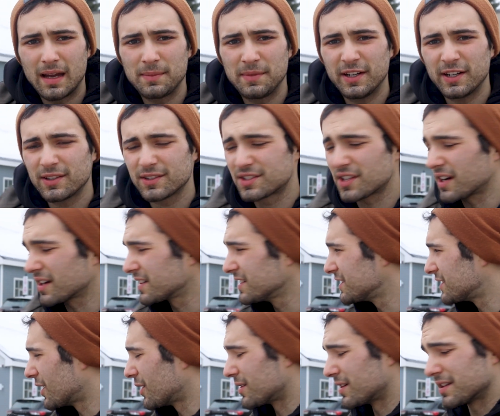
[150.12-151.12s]
I'm here at Dunkin'
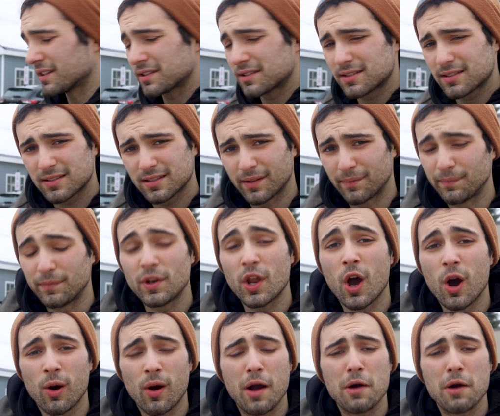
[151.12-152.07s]
Donuts. No,